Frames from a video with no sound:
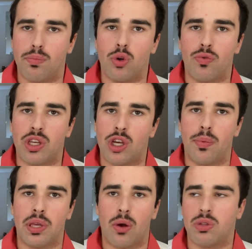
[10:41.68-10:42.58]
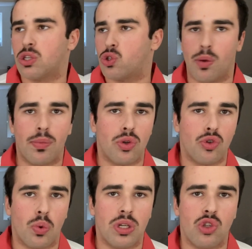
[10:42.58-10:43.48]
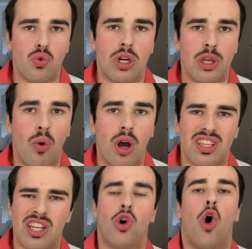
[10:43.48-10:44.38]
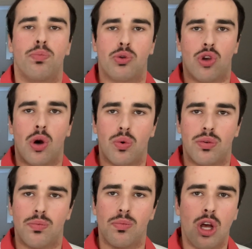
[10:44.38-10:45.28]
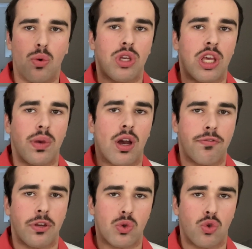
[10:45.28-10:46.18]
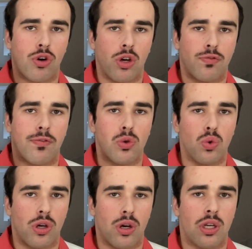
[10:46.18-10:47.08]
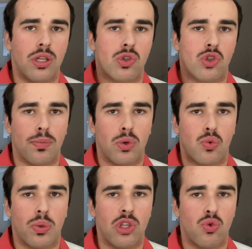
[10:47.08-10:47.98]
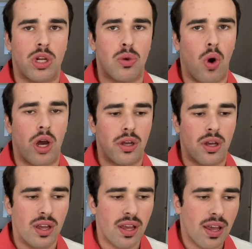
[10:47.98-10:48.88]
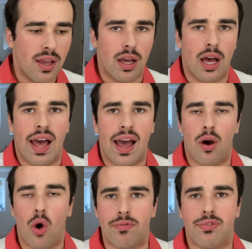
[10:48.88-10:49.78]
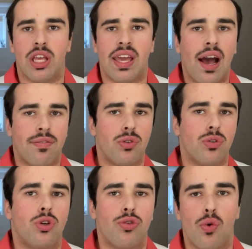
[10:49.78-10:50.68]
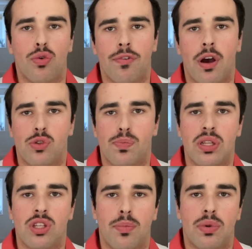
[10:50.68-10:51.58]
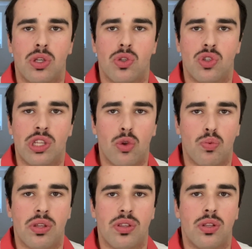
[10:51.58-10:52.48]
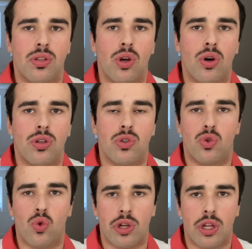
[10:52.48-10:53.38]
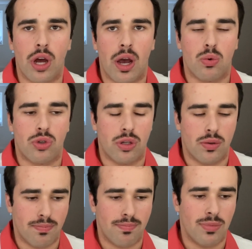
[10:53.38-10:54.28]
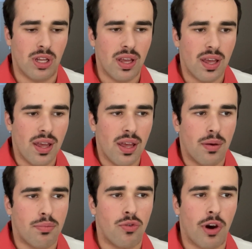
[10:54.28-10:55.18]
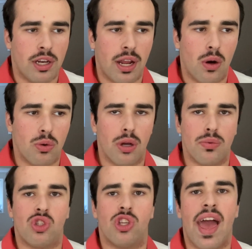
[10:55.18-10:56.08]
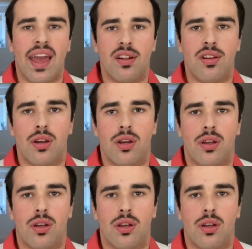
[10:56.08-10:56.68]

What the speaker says: movie coming out next summer in 2021. Let's hope so. We're keeping our fingers crossed for Luca in summer 2021. Hopefully after the coronavirus pandemic is dealt with and sorted out. But right now, to end